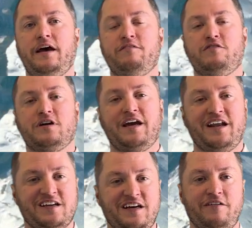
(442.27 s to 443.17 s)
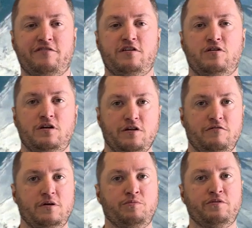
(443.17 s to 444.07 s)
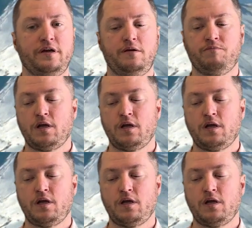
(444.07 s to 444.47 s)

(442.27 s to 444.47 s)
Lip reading: and volcanic tephra or other debris.